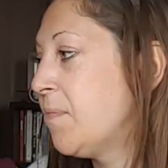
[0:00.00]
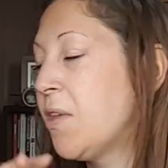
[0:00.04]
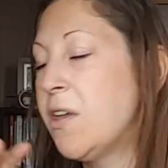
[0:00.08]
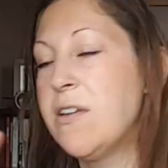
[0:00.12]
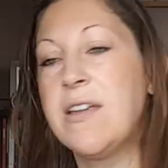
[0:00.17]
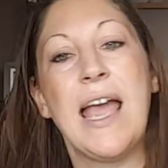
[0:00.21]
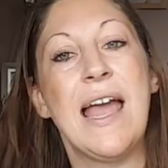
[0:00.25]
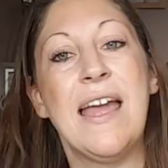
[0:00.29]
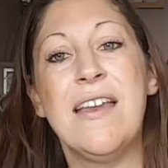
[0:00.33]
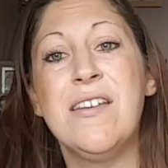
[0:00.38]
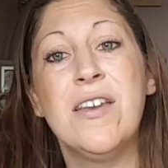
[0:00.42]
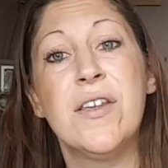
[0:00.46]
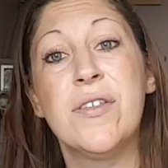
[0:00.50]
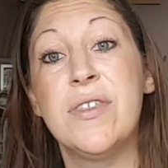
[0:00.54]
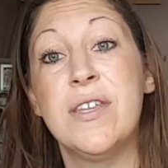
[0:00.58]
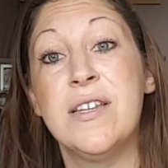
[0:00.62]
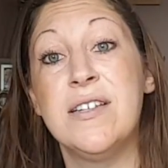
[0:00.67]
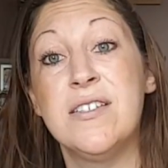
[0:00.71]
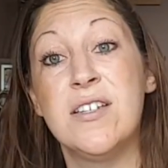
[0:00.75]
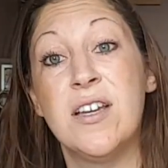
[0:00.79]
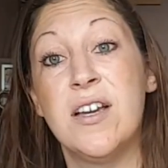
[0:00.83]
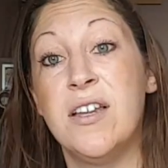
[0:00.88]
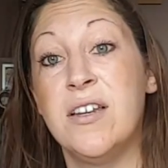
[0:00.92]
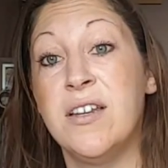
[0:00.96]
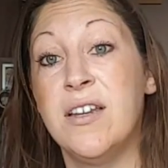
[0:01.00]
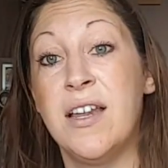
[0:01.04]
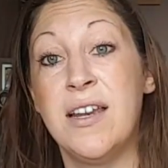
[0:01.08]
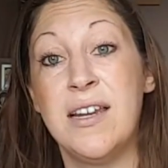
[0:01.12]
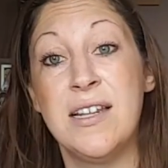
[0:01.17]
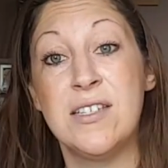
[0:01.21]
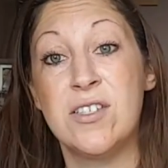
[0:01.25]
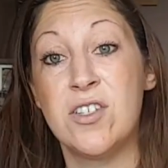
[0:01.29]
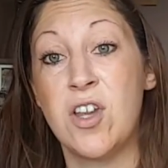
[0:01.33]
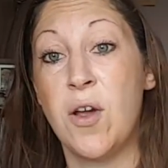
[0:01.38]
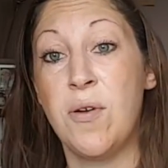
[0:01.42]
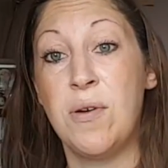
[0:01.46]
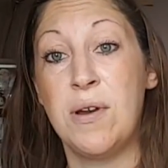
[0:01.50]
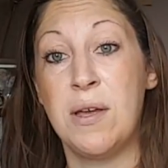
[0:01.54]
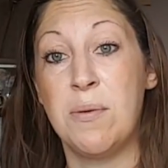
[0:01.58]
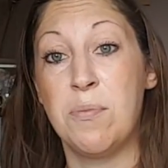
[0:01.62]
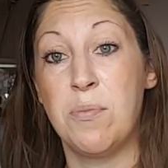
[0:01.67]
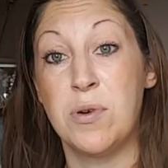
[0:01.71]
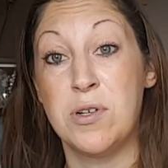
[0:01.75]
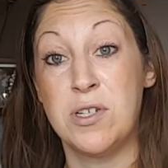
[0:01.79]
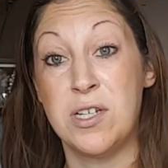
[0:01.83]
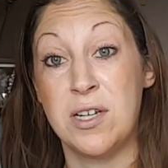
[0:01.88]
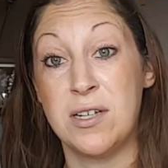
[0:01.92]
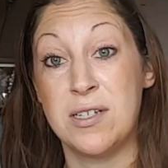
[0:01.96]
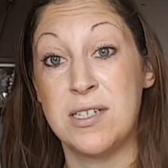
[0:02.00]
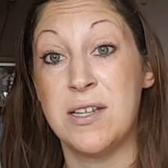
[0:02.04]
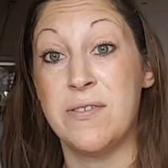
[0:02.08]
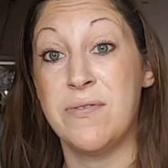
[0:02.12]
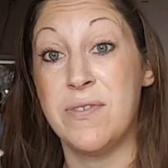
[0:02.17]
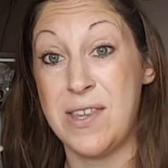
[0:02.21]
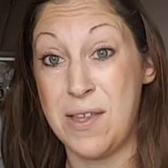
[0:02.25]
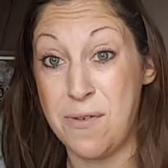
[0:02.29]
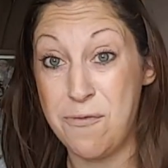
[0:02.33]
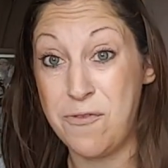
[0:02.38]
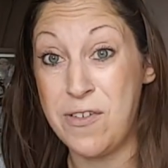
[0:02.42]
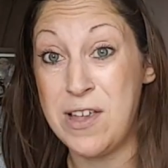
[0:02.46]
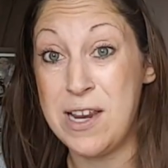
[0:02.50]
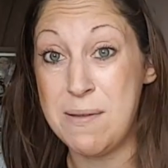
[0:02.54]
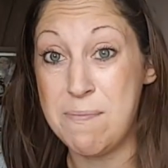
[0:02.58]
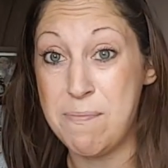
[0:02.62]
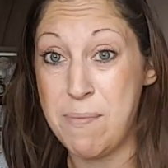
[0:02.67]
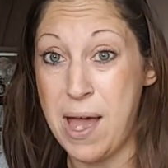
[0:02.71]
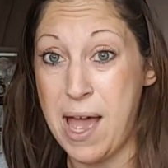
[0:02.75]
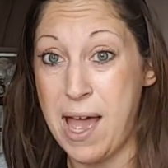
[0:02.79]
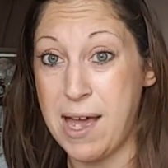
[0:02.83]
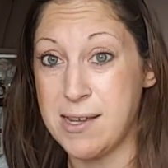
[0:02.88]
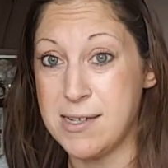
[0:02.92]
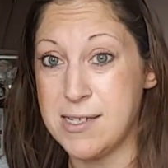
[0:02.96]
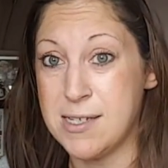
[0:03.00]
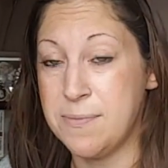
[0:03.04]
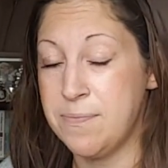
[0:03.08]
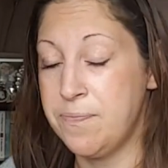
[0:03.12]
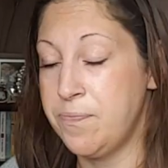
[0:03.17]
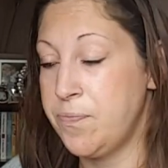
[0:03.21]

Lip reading: and getting nothing done, and it's totally unproductive, and then feeling bad.